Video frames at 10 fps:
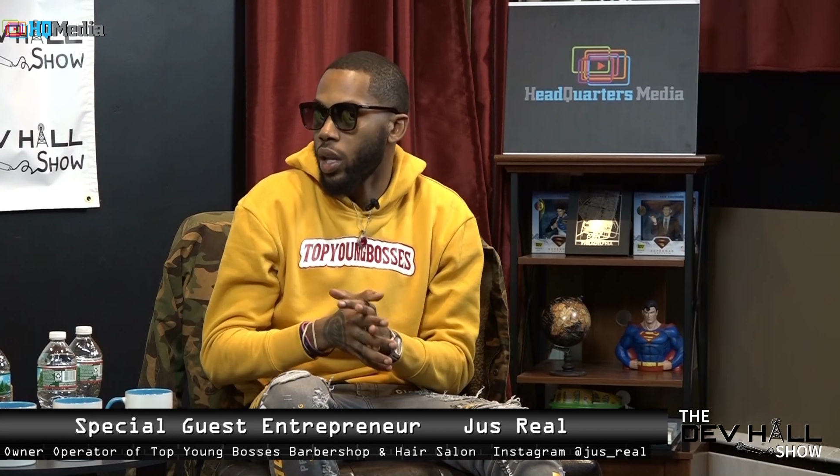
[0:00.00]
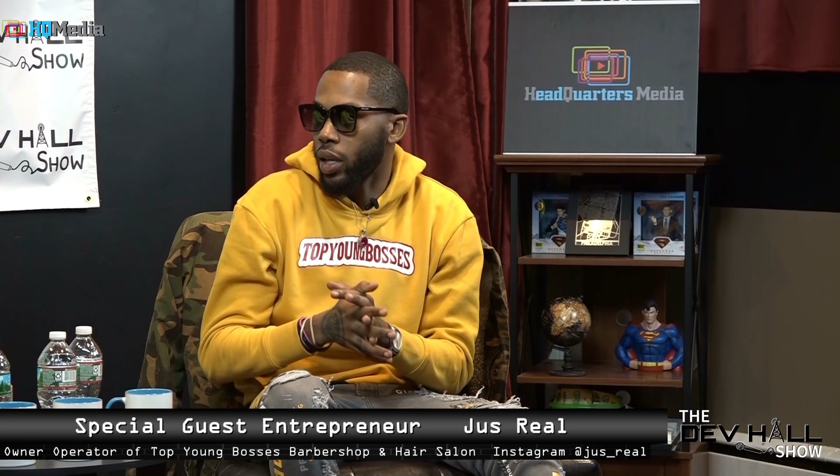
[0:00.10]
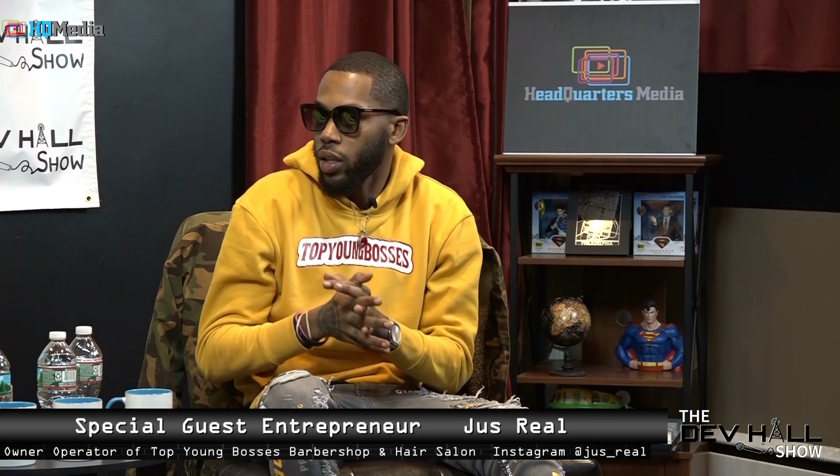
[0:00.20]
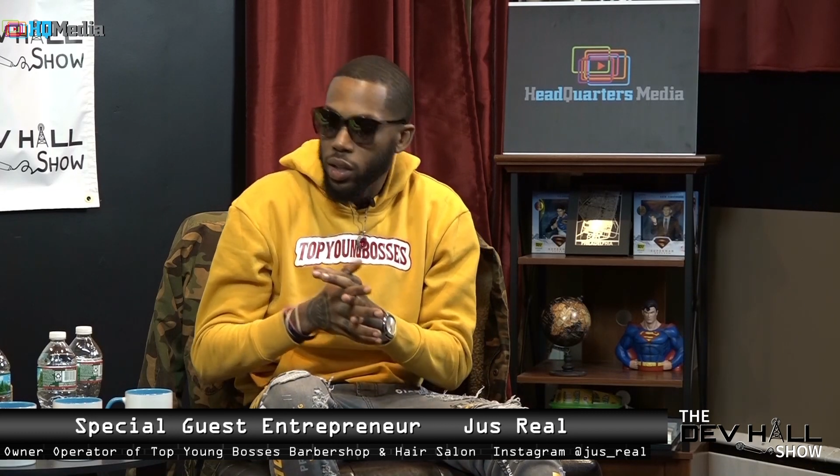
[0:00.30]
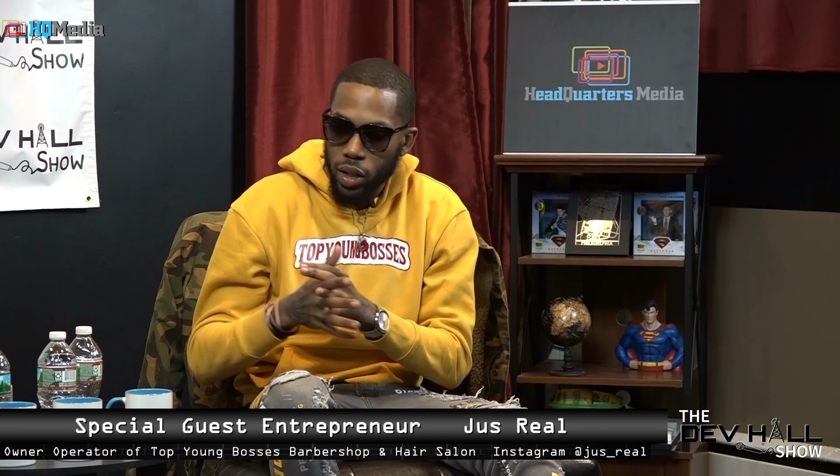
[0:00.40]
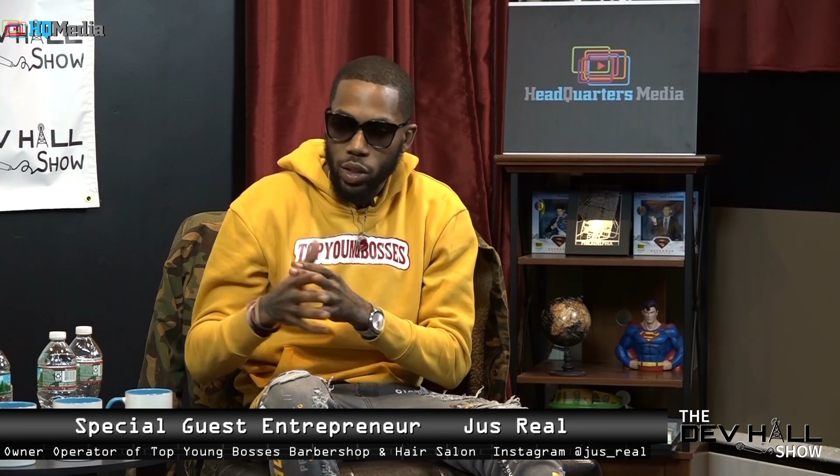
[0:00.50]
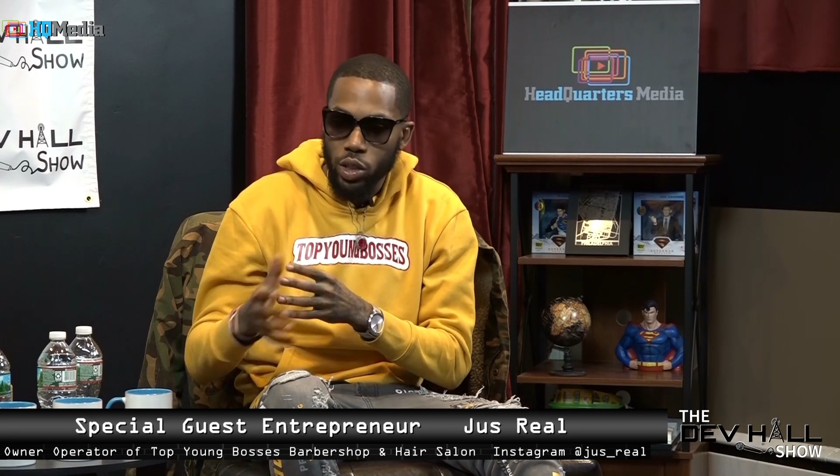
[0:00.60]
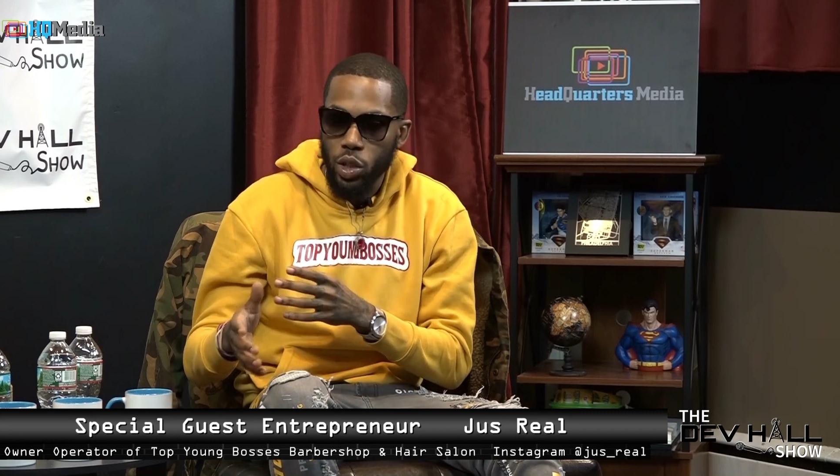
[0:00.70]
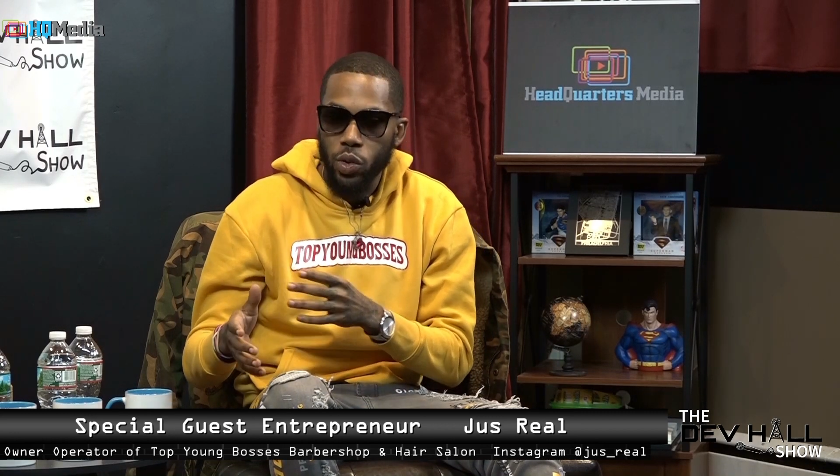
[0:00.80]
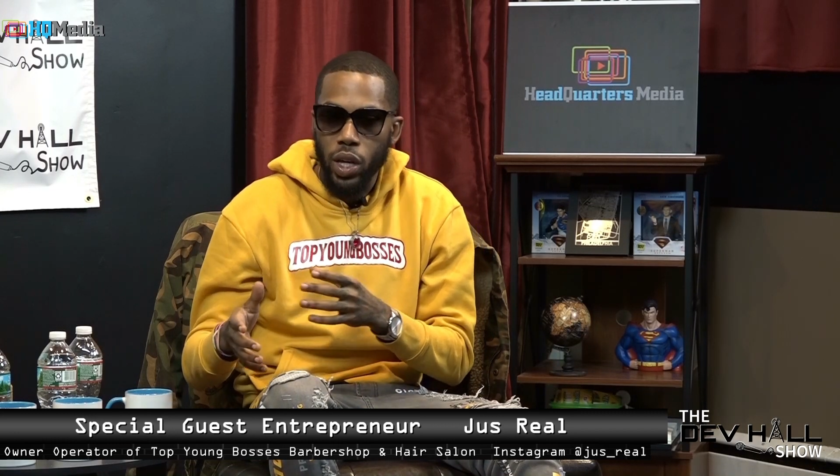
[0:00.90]
Like he
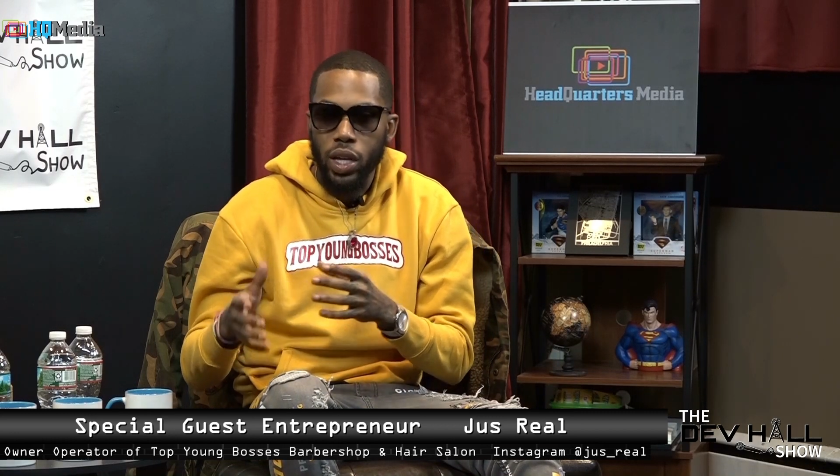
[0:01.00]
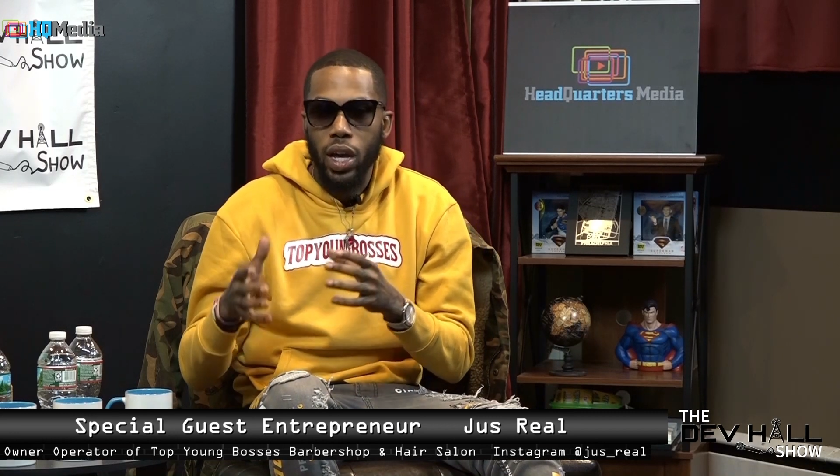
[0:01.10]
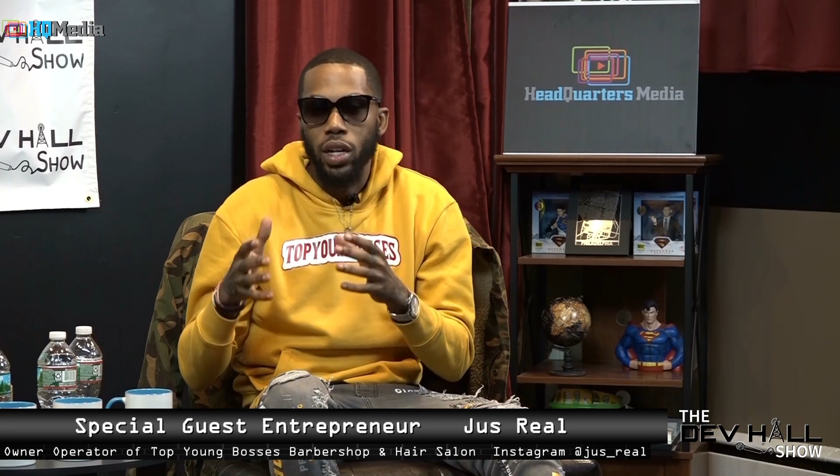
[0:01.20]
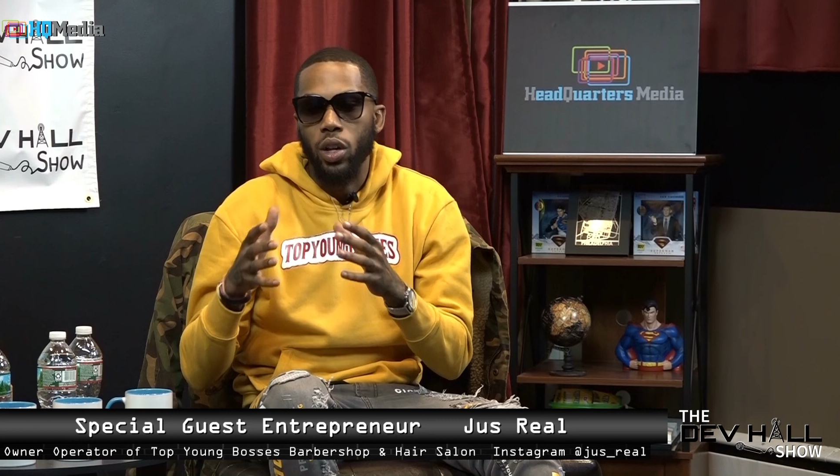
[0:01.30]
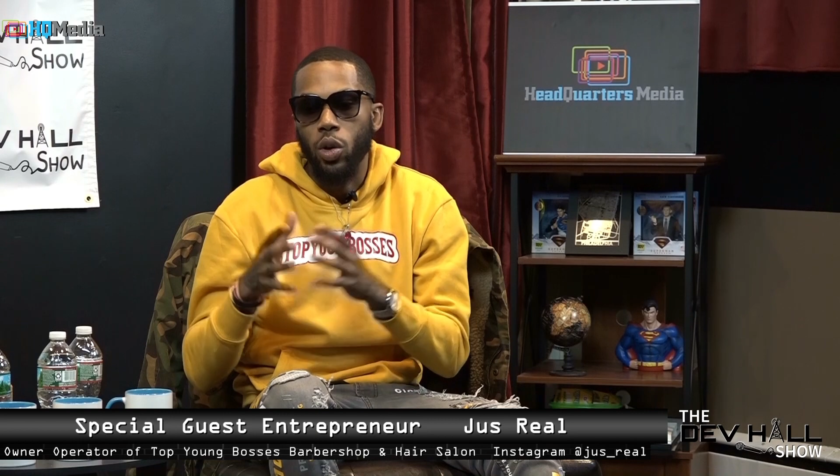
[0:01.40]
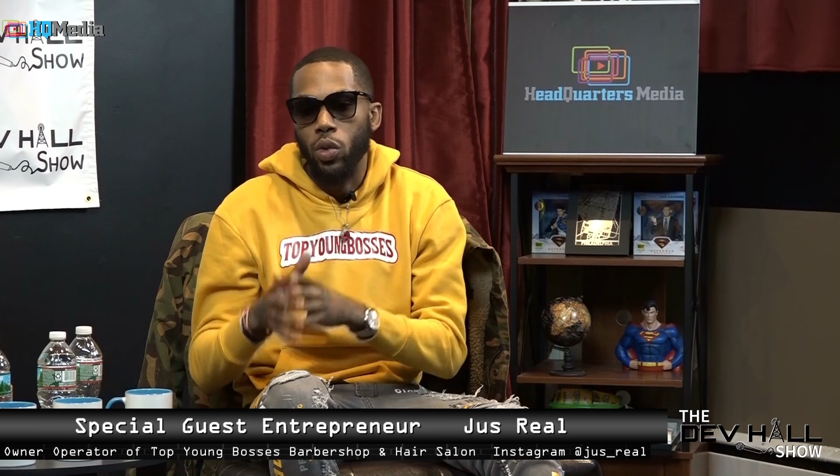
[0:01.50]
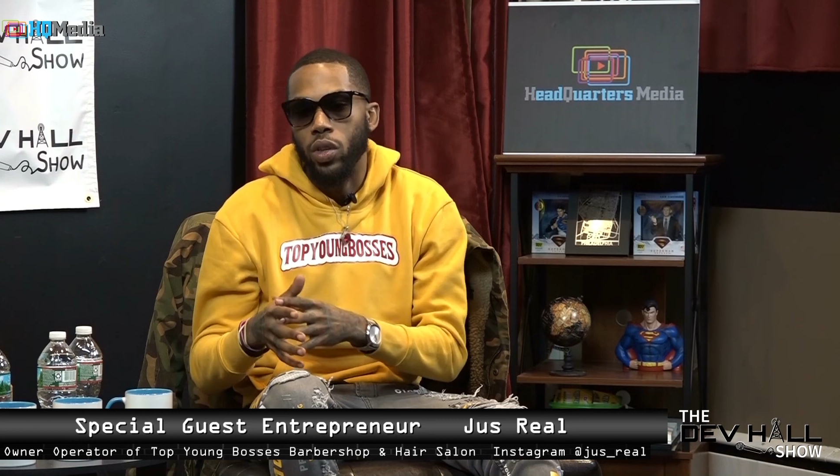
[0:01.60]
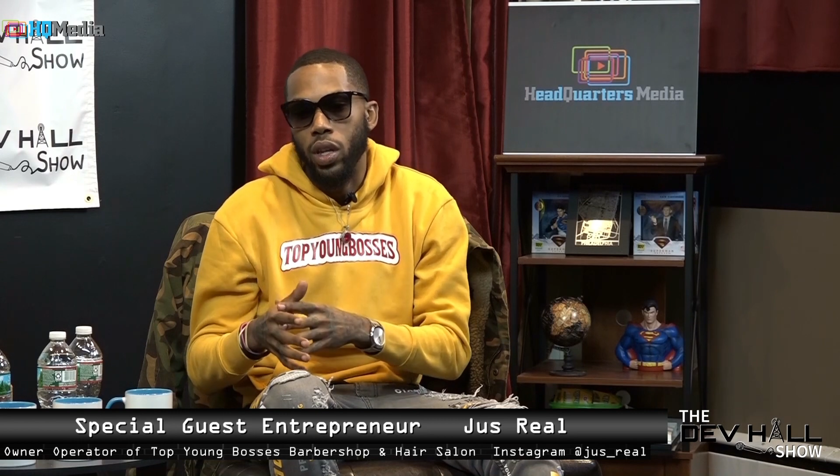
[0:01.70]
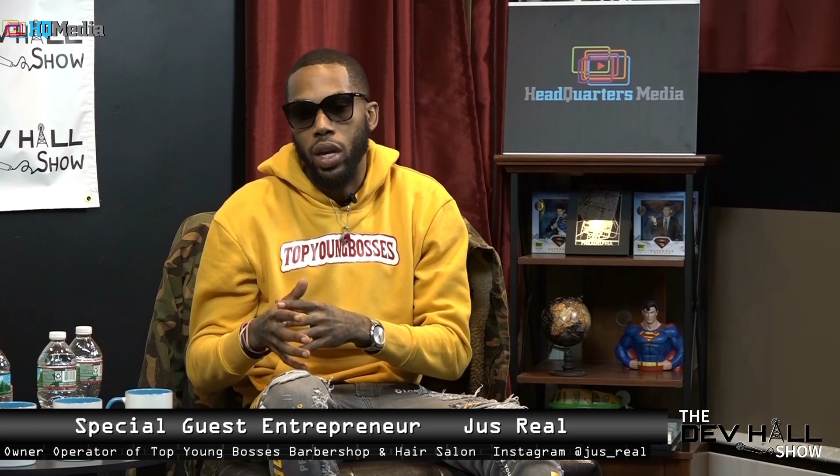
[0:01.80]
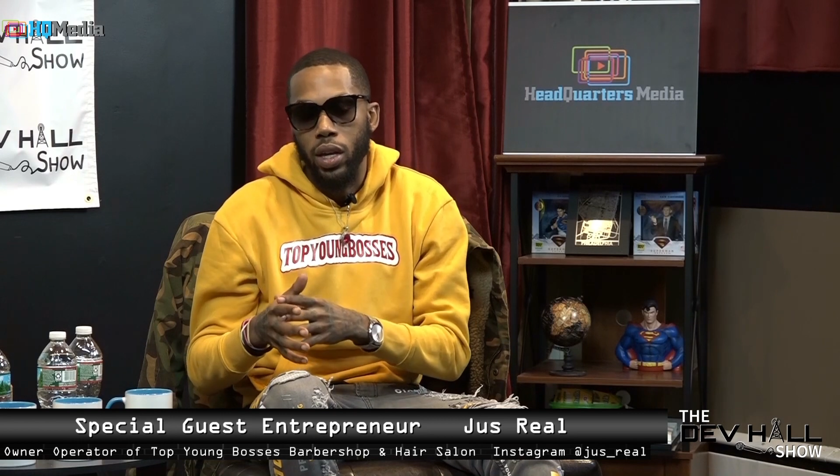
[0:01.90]
show you that he got a
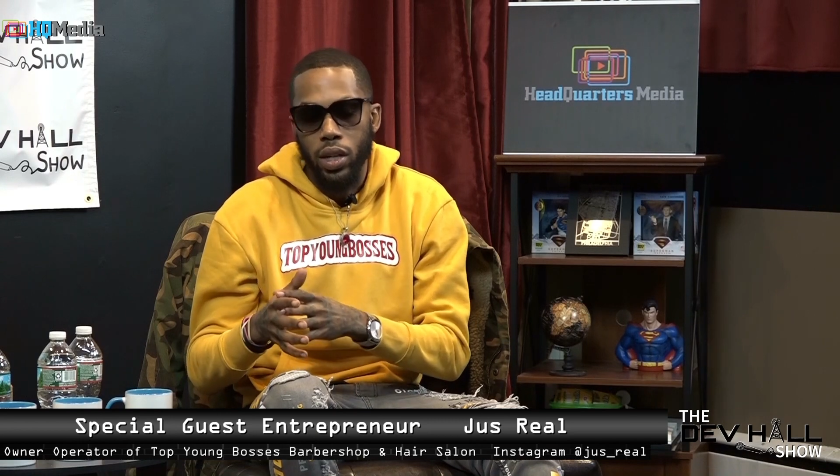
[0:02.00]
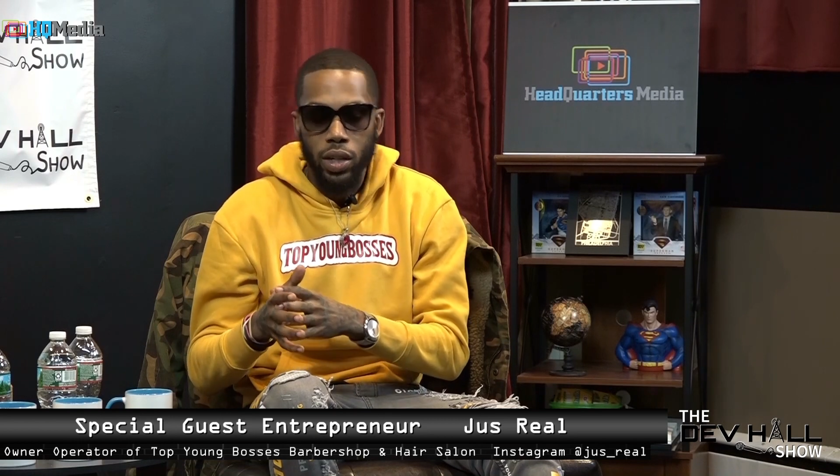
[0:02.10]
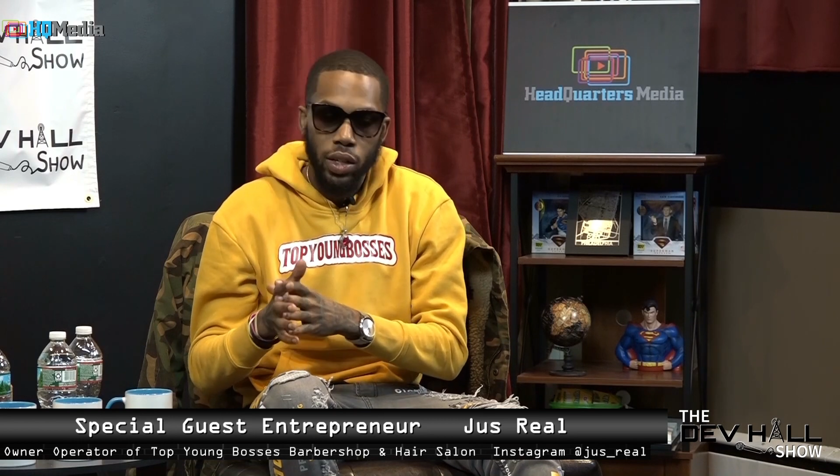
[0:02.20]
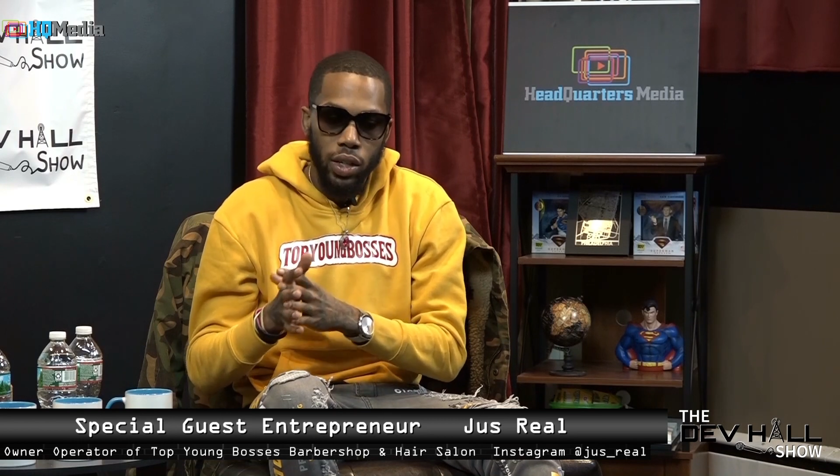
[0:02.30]
clothing line.